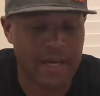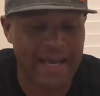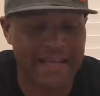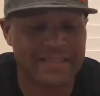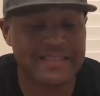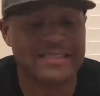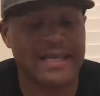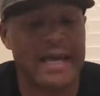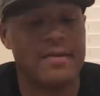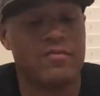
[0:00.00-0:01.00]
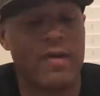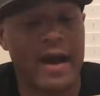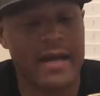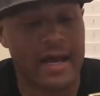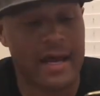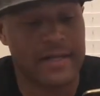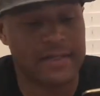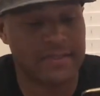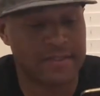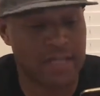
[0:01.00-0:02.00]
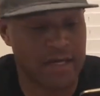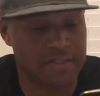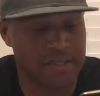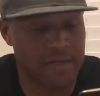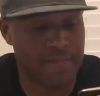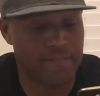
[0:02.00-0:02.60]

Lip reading: and the same ride height as the stock seat.